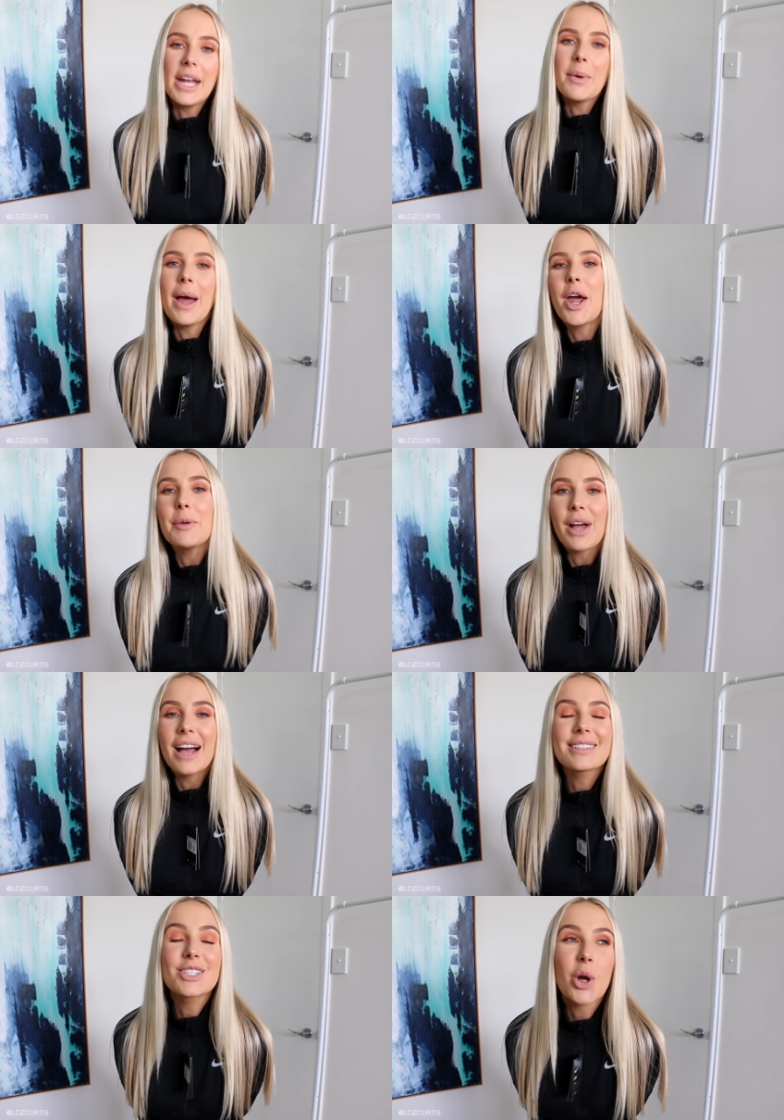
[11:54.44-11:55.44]
anyway, I hope you
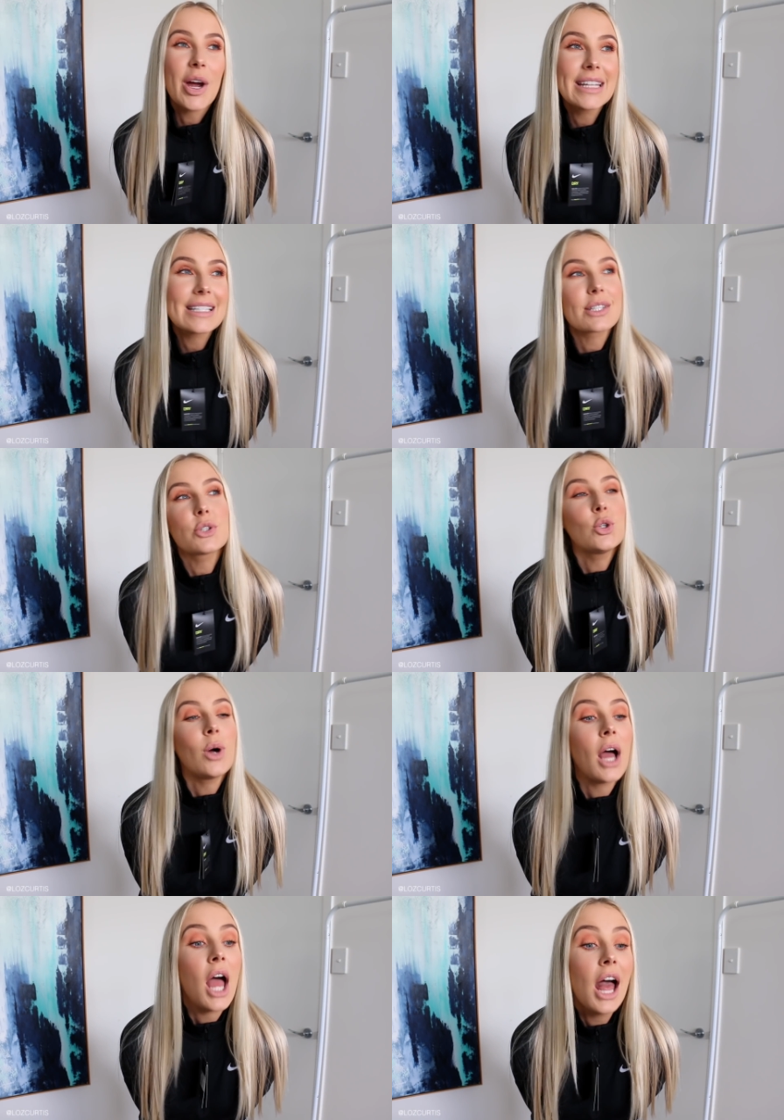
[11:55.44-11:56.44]
guys enjoyed this
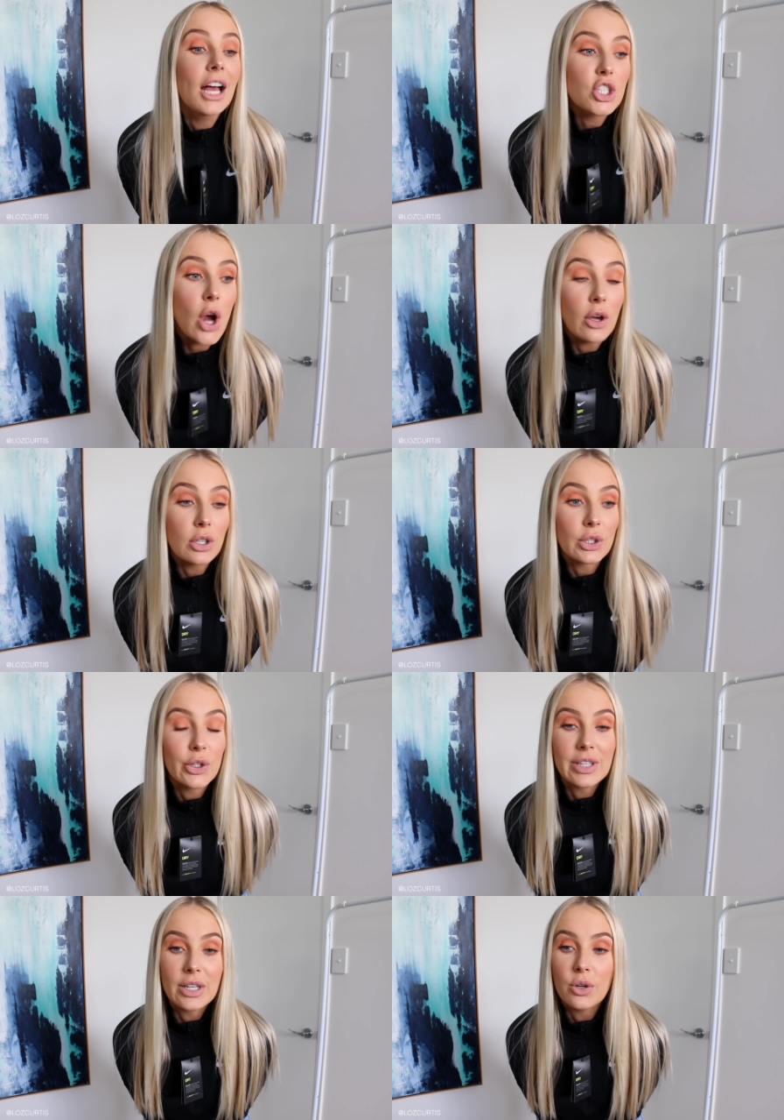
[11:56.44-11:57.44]
little try on
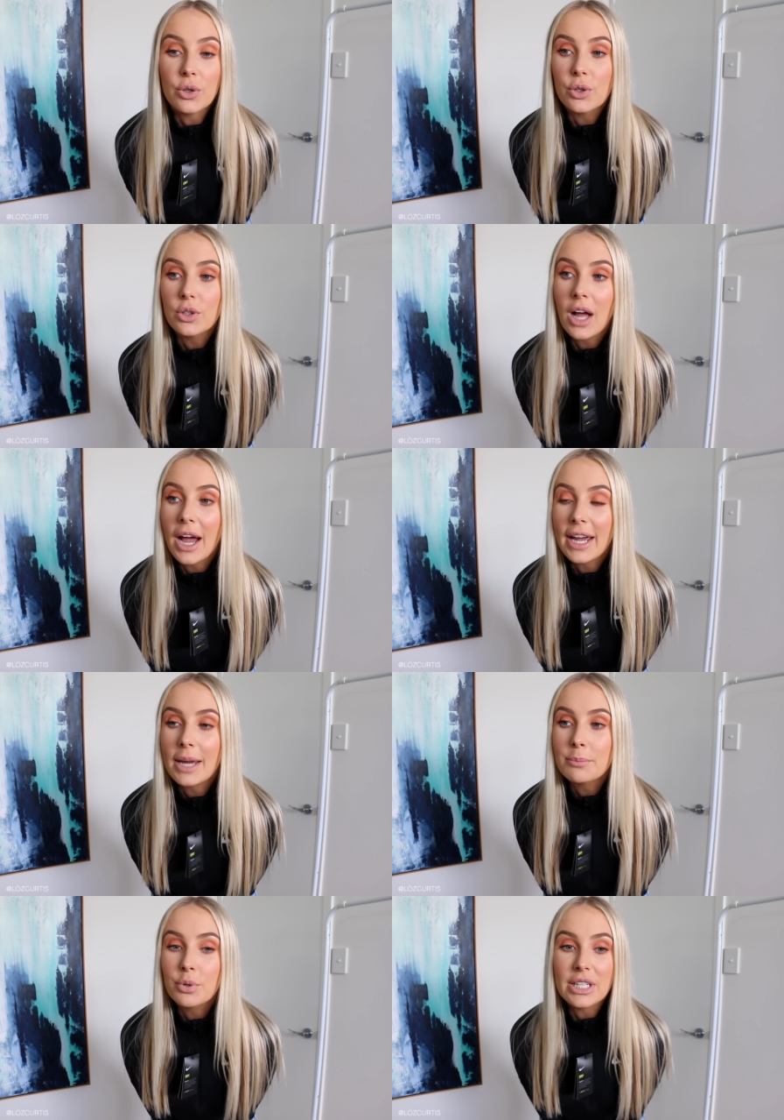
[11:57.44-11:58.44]
clothing haul. I
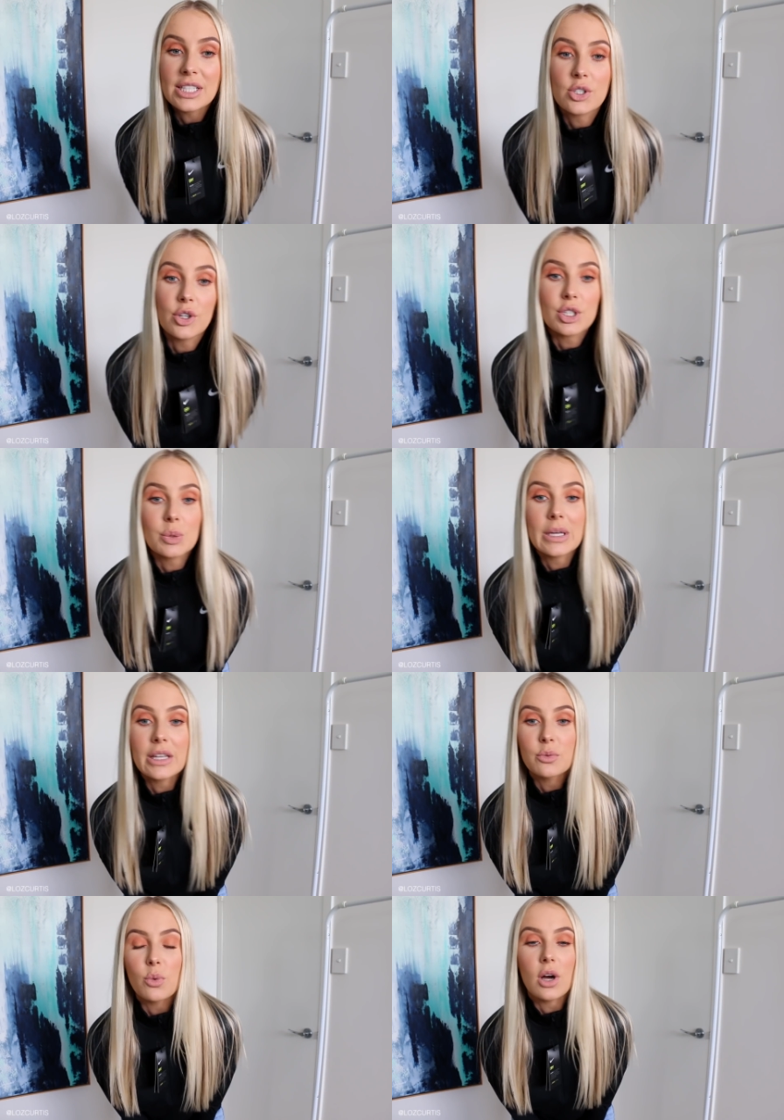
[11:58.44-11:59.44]
am pretty stoked
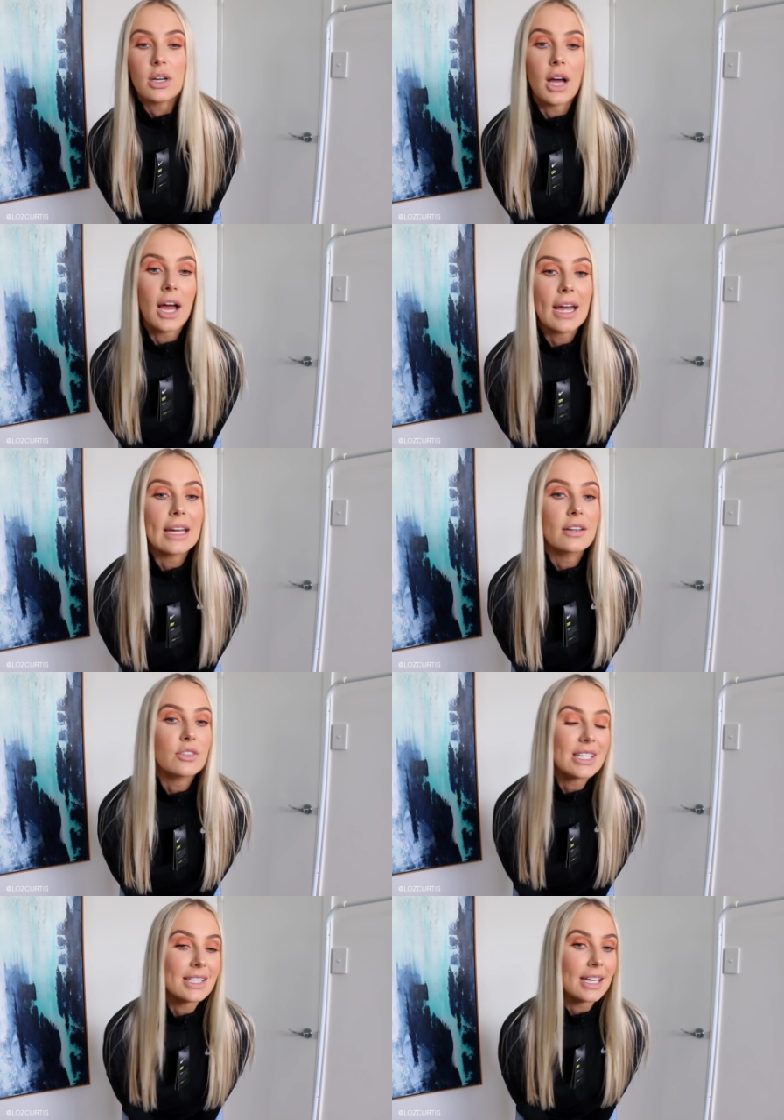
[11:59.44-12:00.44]
with what I
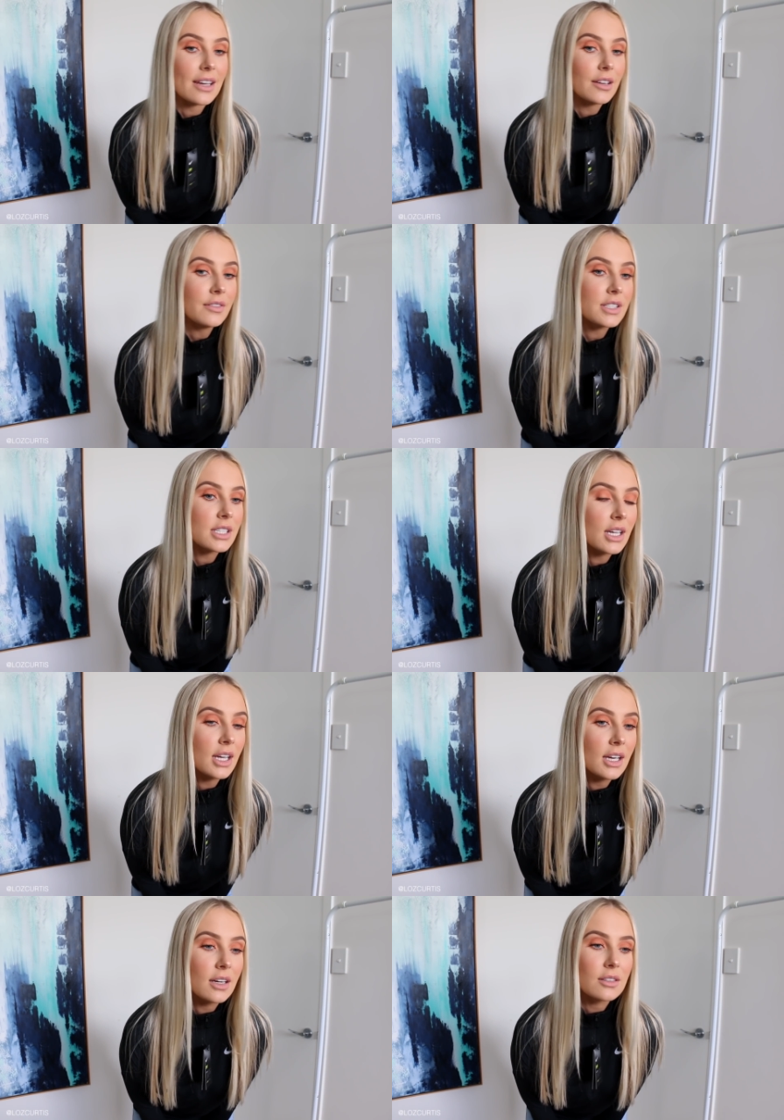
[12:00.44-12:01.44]
received.
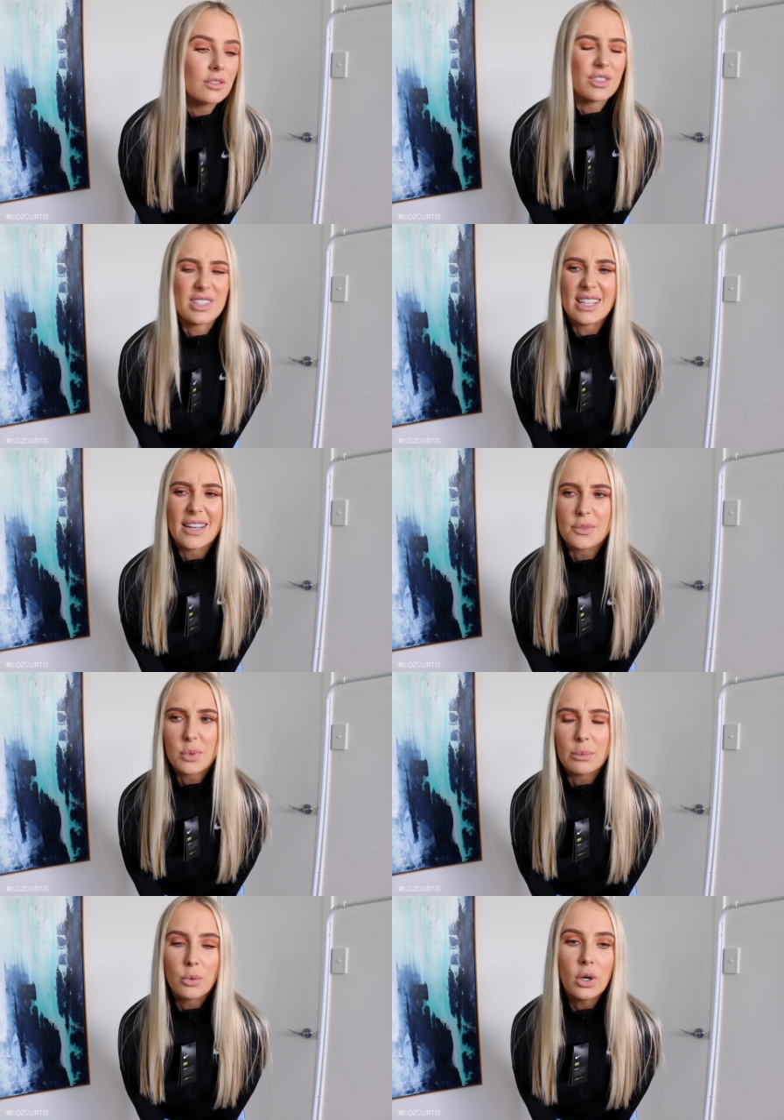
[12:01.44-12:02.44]
Not received,
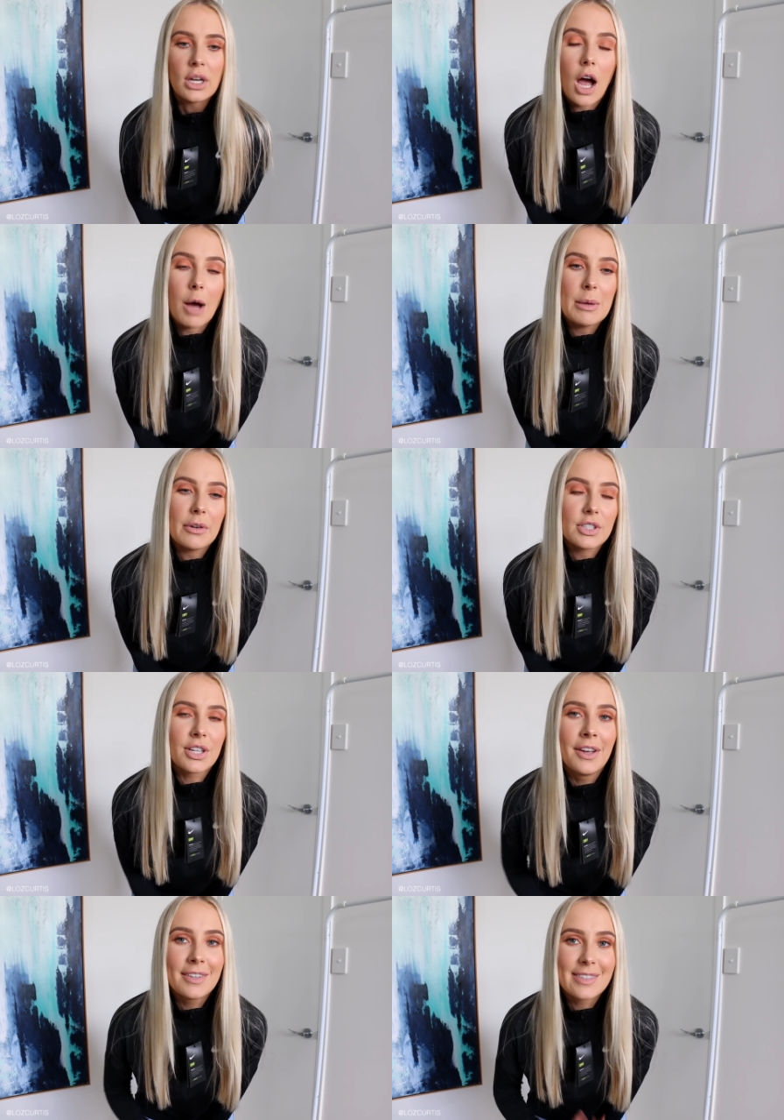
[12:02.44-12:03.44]
what I bought. I'll be returning.